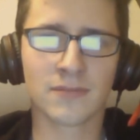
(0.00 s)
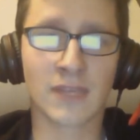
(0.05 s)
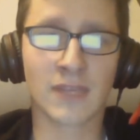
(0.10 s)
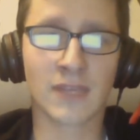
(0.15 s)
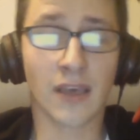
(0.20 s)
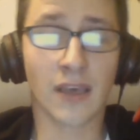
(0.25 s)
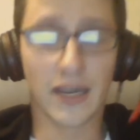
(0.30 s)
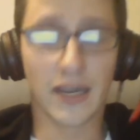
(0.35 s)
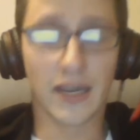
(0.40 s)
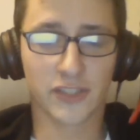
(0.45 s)

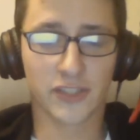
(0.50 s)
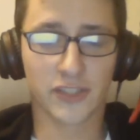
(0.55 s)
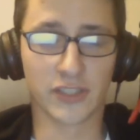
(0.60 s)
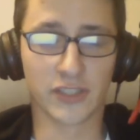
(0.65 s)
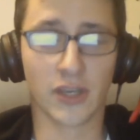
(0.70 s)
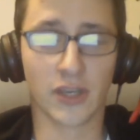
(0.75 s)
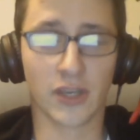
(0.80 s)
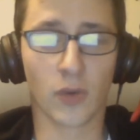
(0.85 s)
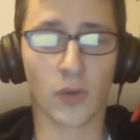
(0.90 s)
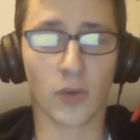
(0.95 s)

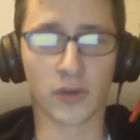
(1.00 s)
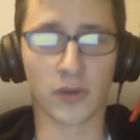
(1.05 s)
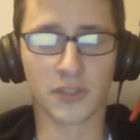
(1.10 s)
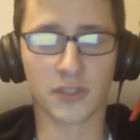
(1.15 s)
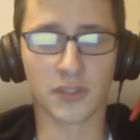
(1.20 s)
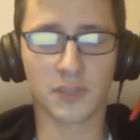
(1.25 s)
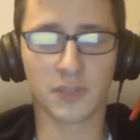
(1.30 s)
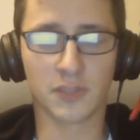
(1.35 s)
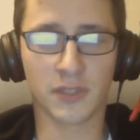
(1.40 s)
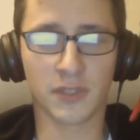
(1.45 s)
Actually, we're
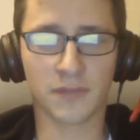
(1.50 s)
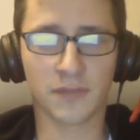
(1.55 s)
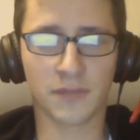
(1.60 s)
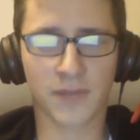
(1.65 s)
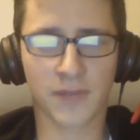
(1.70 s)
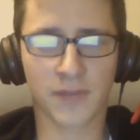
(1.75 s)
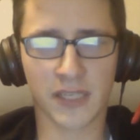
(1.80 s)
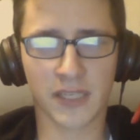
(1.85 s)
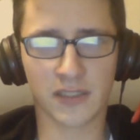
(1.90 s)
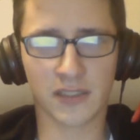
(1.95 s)
going to be
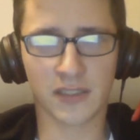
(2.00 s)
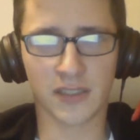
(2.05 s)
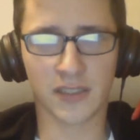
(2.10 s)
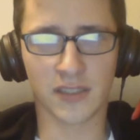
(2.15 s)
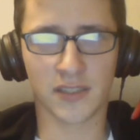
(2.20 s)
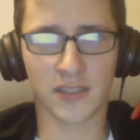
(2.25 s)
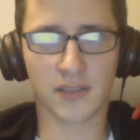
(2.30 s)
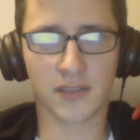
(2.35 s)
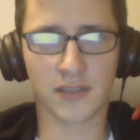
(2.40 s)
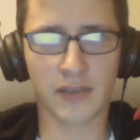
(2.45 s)

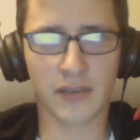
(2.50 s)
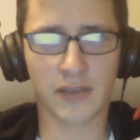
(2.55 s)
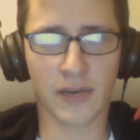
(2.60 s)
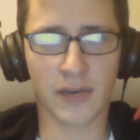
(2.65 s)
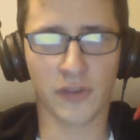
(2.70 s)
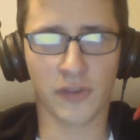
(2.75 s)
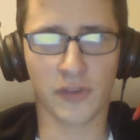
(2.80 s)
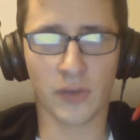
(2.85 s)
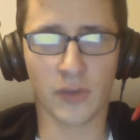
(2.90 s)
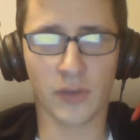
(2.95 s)
finding
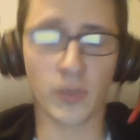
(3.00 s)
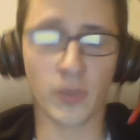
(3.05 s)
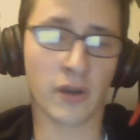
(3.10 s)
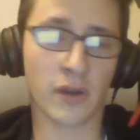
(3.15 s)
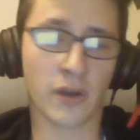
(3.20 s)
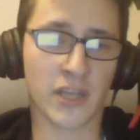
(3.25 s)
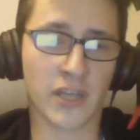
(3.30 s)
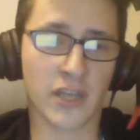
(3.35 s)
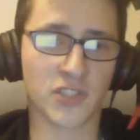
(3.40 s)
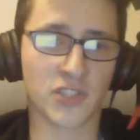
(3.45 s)
out that we
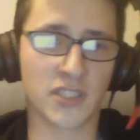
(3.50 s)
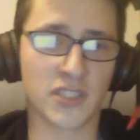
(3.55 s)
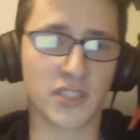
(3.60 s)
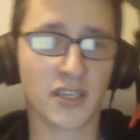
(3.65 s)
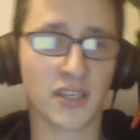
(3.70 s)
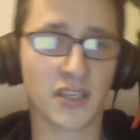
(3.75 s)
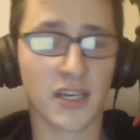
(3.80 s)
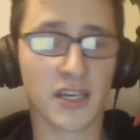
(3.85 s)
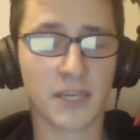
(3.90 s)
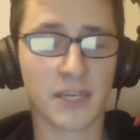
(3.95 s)
are actually
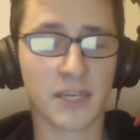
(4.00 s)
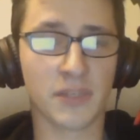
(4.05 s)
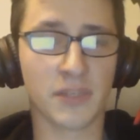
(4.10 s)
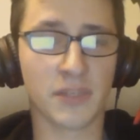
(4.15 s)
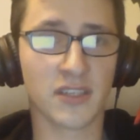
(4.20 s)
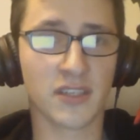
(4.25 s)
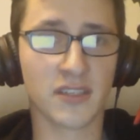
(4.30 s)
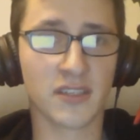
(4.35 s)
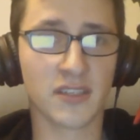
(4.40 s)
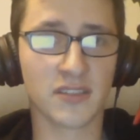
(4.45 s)
God
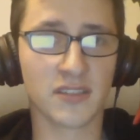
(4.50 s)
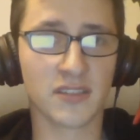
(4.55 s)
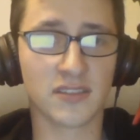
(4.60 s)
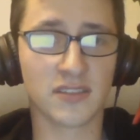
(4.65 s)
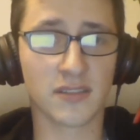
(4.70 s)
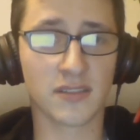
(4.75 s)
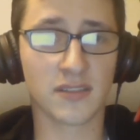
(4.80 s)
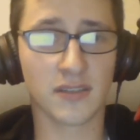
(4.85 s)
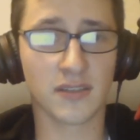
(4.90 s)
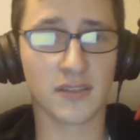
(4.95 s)

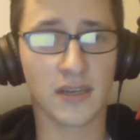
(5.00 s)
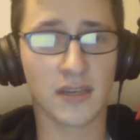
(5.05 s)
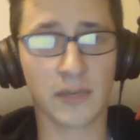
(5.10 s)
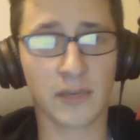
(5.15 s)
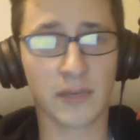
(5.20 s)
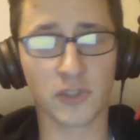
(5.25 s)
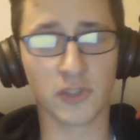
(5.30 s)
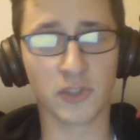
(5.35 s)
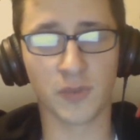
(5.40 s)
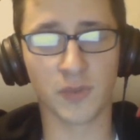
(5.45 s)
because
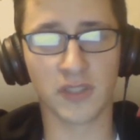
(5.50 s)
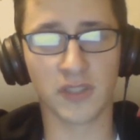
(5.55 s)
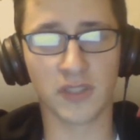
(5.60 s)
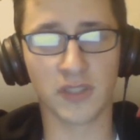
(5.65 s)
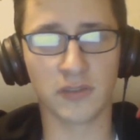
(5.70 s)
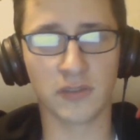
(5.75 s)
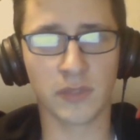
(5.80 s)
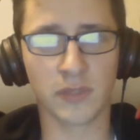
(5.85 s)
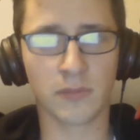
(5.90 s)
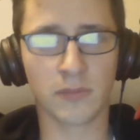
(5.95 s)
I'm going to
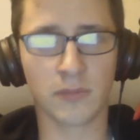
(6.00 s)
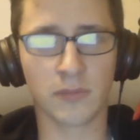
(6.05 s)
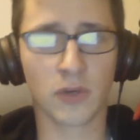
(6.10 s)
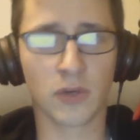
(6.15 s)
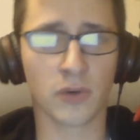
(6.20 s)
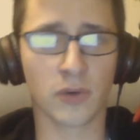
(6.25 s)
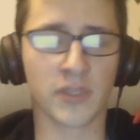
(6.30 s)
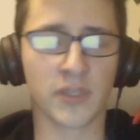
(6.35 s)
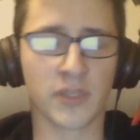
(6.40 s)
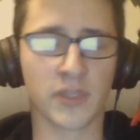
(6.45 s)
be doing
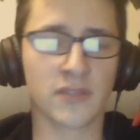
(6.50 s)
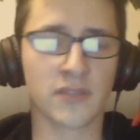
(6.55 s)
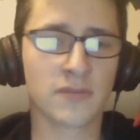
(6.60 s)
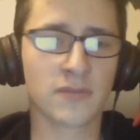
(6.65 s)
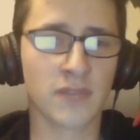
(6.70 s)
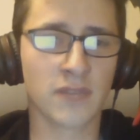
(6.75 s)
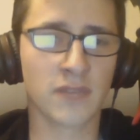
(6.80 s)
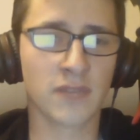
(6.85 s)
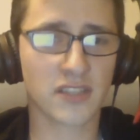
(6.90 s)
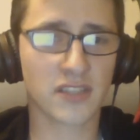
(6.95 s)
Morrowind,
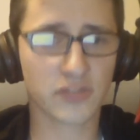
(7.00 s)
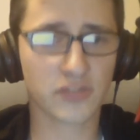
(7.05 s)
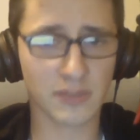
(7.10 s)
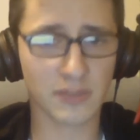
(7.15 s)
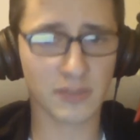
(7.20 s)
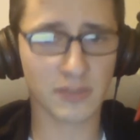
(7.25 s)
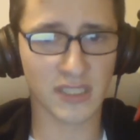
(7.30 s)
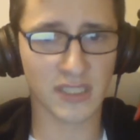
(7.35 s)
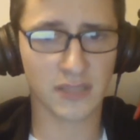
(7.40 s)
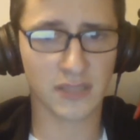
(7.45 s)
not streaming it,